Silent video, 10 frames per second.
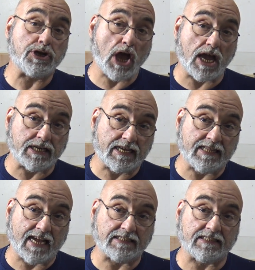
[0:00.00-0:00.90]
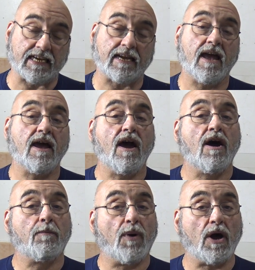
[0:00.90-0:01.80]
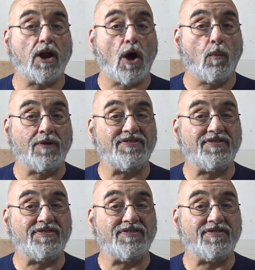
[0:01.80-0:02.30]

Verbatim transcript: non-condensing. But with